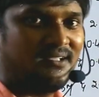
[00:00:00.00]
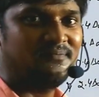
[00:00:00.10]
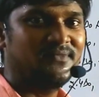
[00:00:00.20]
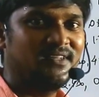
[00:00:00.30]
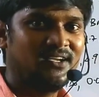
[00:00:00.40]
Okay.
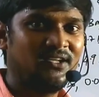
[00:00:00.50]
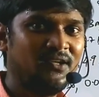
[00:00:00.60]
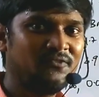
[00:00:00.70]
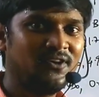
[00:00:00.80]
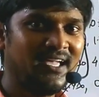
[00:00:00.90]

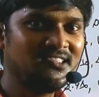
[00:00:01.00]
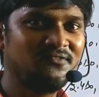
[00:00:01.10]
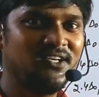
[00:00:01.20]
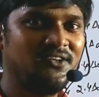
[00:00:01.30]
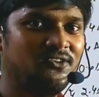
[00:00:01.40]
If you like
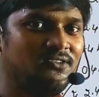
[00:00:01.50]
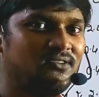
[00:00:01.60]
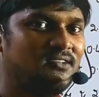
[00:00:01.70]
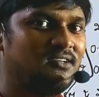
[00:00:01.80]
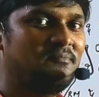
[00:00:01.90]
the video,
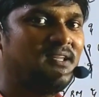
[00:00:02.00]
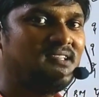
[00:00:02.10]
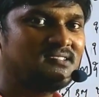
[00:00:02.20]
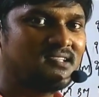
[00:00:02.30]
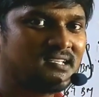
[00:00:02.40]

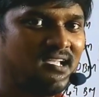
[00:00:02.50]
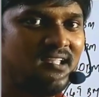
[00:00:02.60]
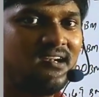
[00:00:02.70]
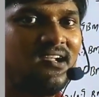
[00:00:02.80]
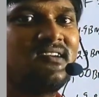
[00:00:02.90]
please just
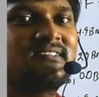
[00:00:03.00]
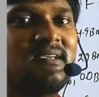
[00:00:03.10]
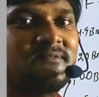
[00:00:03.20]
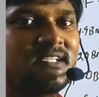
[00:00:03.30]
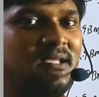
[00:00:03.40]
share and
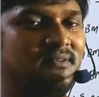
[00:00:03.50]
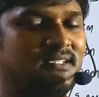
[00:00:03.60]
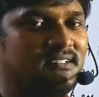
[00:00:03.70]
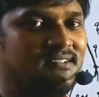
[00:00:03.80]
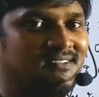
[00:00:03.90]
subscribe
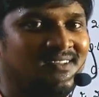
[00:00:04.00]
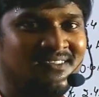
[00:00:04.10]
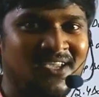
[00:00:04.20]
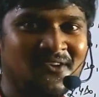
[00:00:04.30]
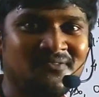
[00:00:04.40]
it.
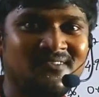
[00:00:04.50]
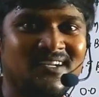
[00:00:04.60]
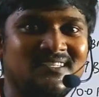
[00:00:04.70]
Thank you for